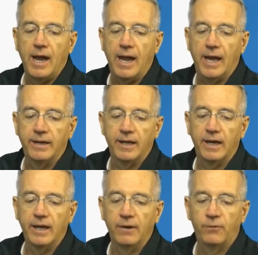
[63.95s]
And
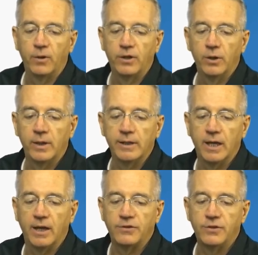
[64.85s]
uh, if we're doing
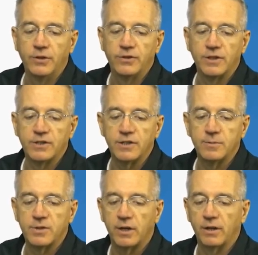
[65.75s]
this using
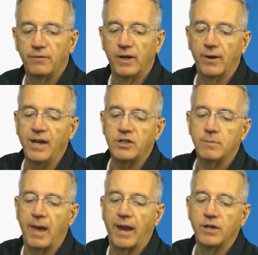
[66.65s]
System Center
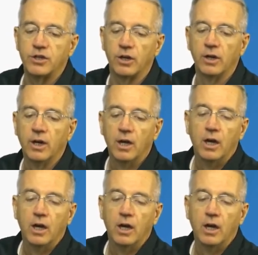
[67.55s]
Configuration Manager,